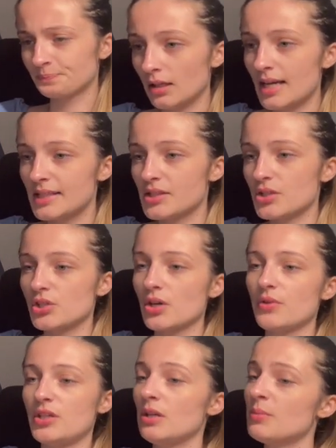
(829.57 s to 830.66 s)
Let's show
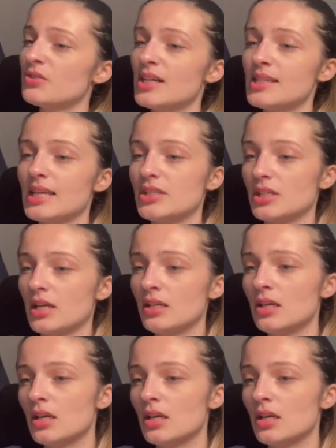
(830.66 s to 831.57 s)
the human translation,